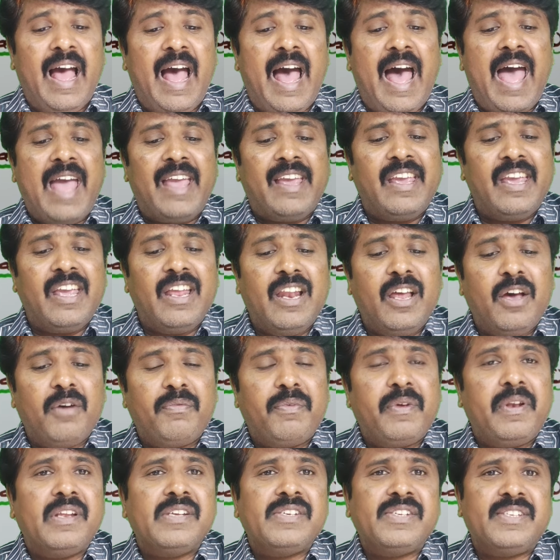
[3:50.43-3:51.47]
Angle
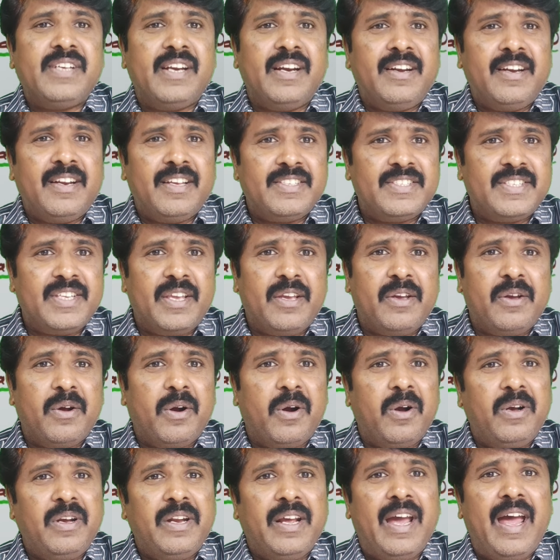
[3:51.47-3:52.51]
of incident is
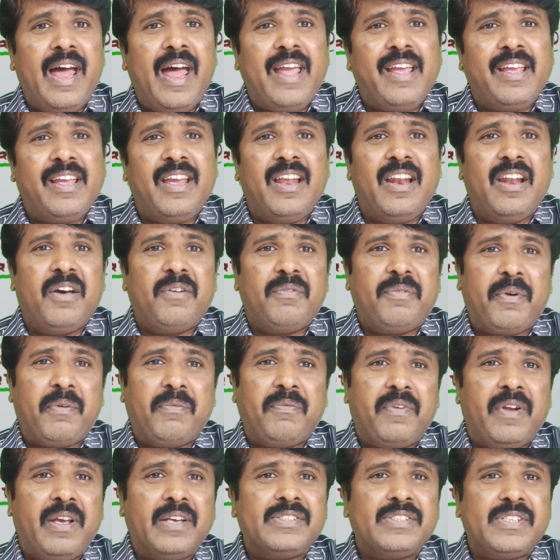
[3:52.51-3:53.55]
equal to angle of
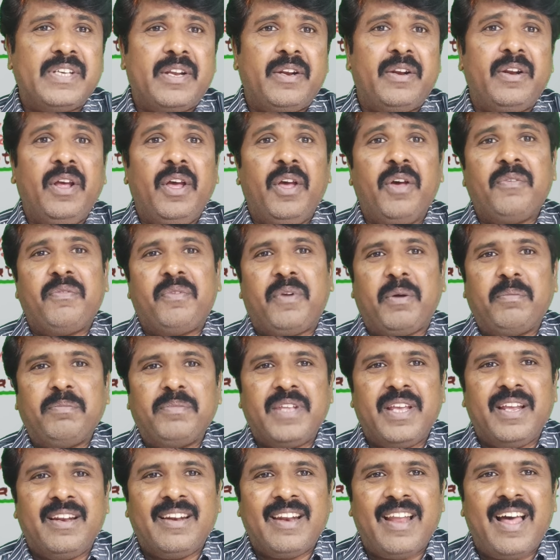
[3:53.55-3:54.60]
reflection from
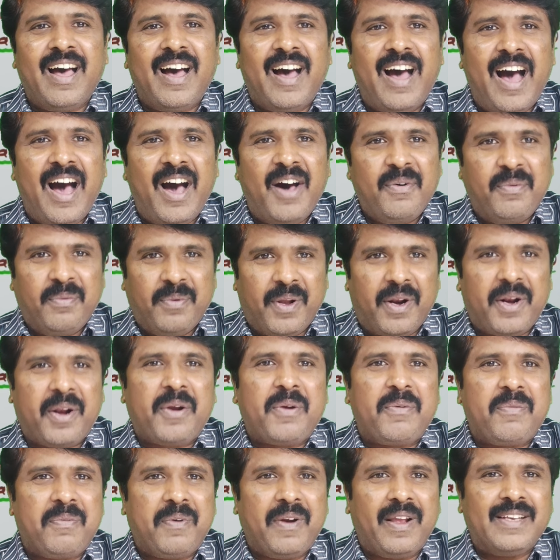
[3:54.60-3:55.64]
the law of
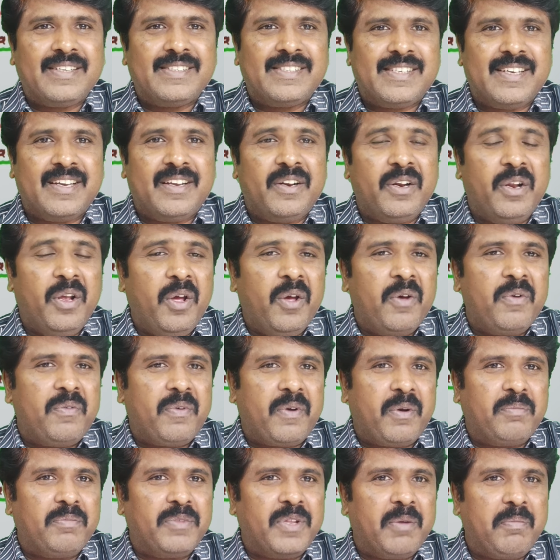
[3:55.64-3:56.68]
reflection
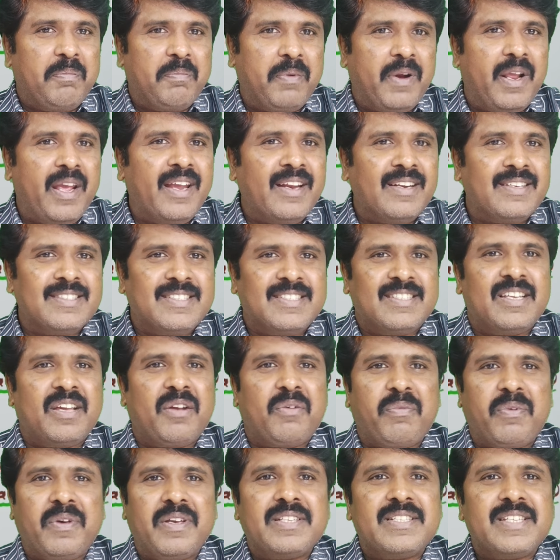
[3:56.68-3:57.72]
from the plane
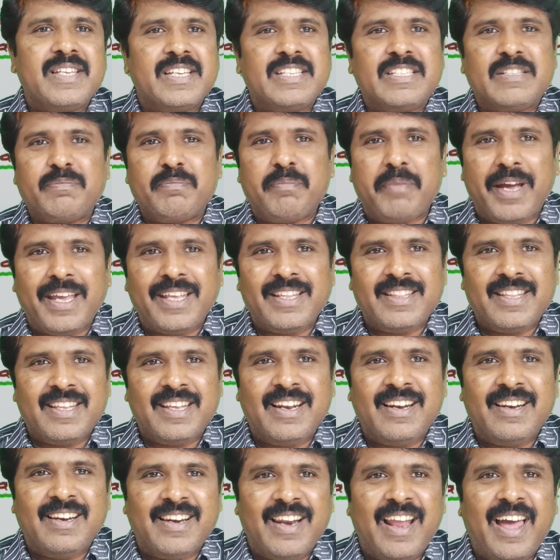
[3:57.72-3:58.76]
surfaces by
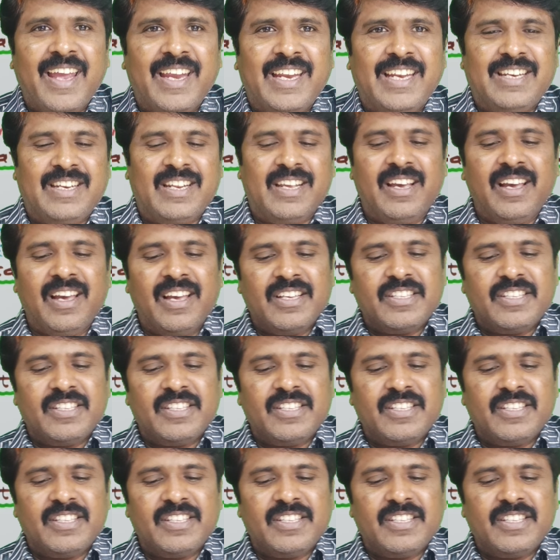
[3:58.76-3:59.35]
the light.